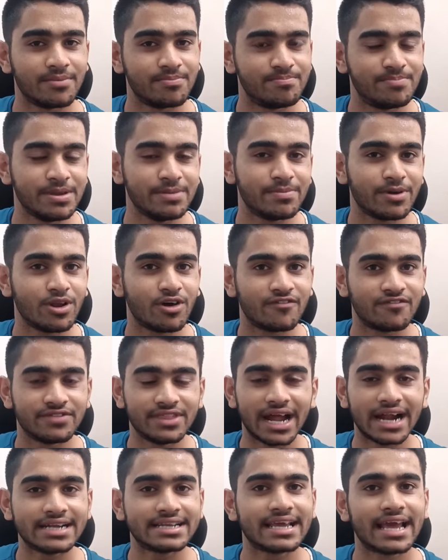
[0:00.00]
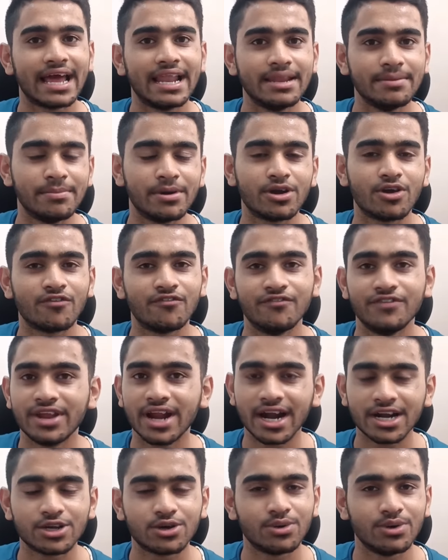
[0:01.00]
people of that caliber of
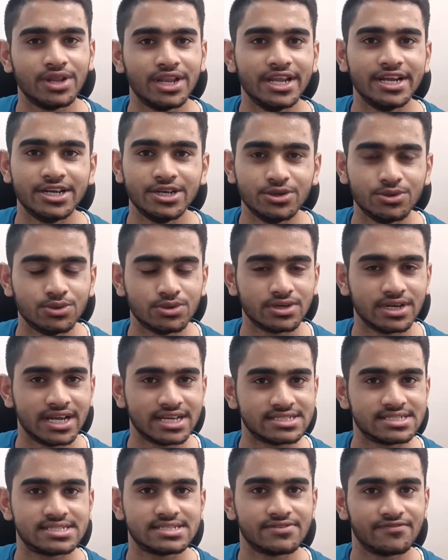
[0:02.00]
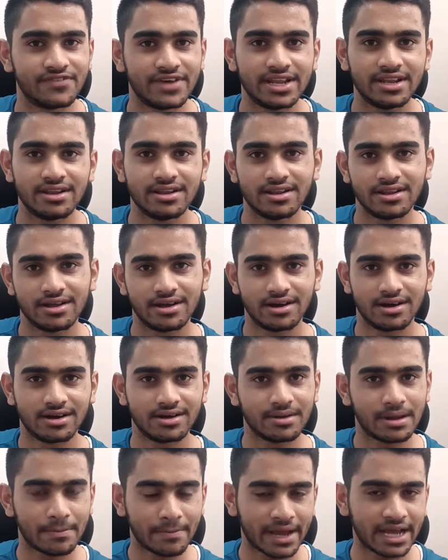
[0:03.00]
Virat Kohli does when
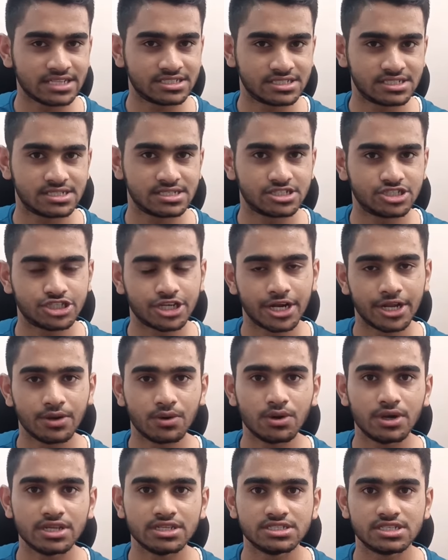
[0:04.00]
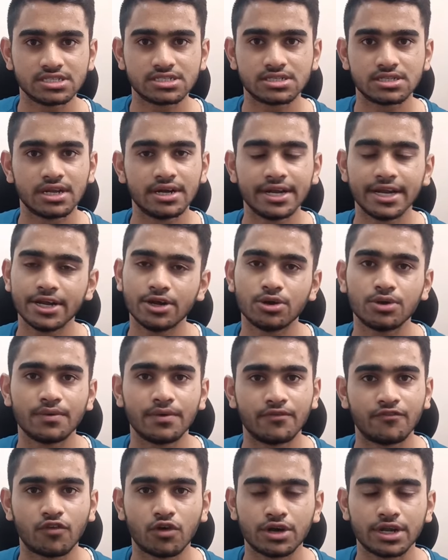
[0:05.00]
a match is scheduled in just 30
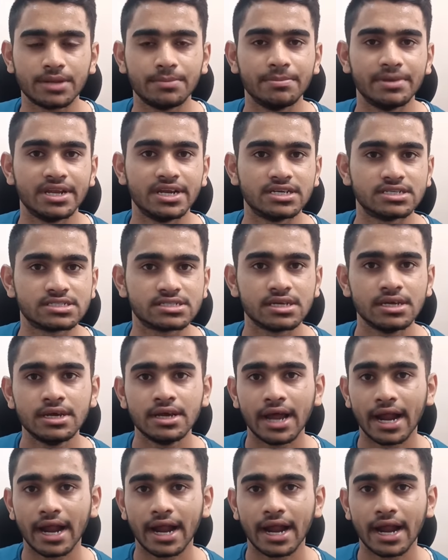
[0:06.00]
to 40 minutes.